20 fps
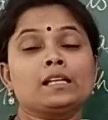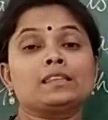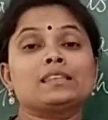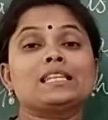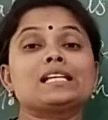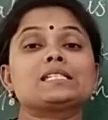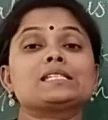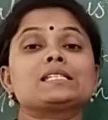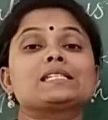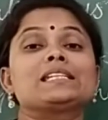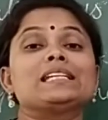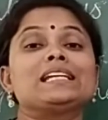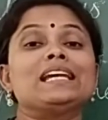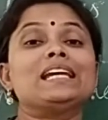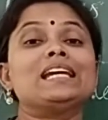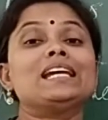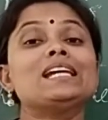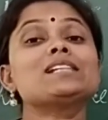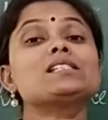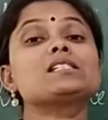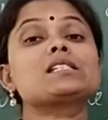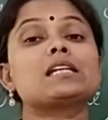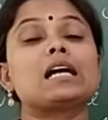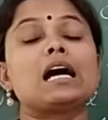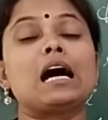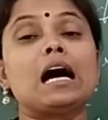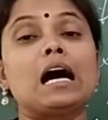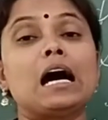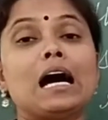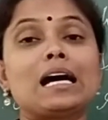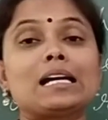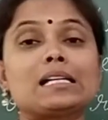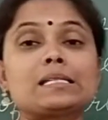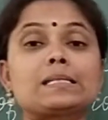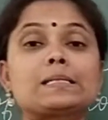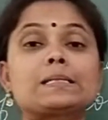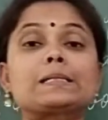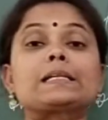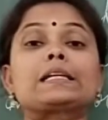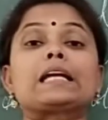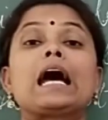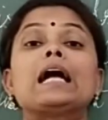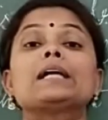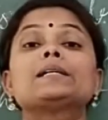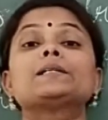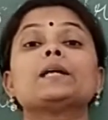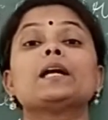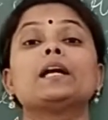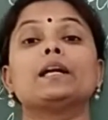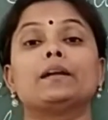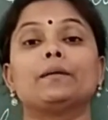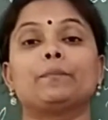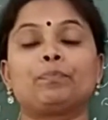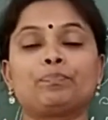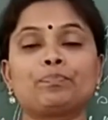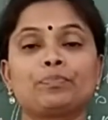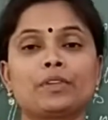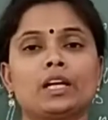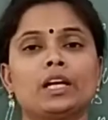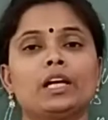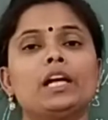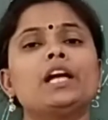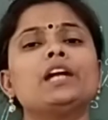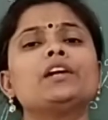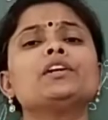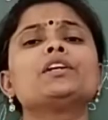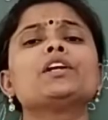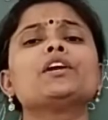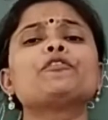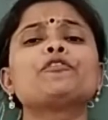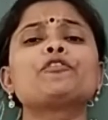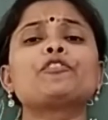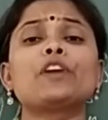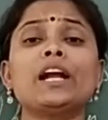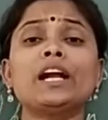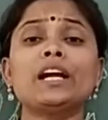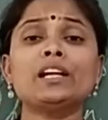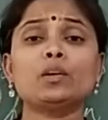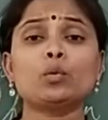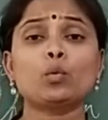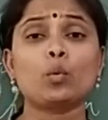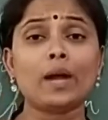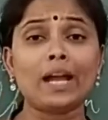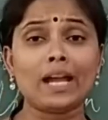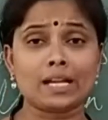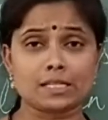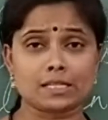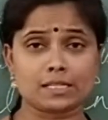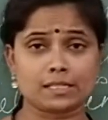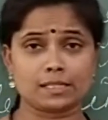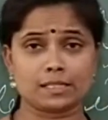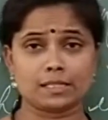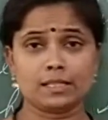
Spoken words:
The seeds are scattered in different ways,